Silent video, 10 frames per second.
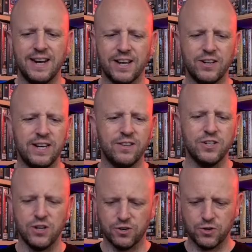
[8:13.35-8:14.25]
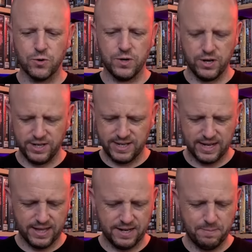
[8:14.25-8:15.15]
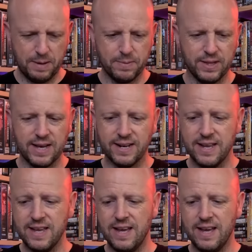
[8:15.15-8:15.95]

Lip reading: And I could hear the doctor going out and telling people that,